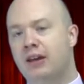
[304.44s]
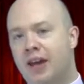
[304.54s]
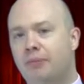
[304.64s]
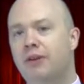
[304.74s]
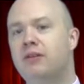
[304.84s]

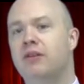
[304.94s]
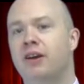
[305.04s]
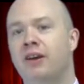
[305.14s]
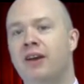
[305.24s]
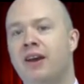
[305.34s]
Keep
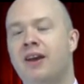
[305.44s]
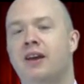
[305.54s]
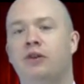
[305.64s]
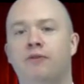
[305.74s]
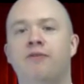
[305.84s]
listening
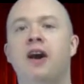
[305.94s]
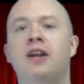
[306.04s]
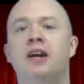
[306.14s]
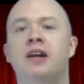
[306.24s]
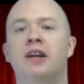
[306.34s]
and you'll
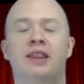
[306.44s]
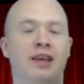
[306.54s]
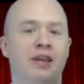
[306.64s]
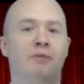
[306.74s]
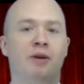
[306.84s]
find out at
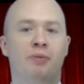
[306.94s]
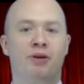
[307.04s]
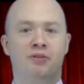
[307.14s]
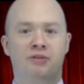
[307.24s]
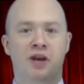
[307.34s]
the end of my
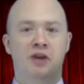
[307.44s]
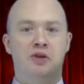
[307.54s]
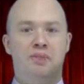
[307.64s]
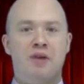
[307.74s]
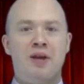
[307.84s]

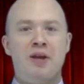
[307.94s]
presentation.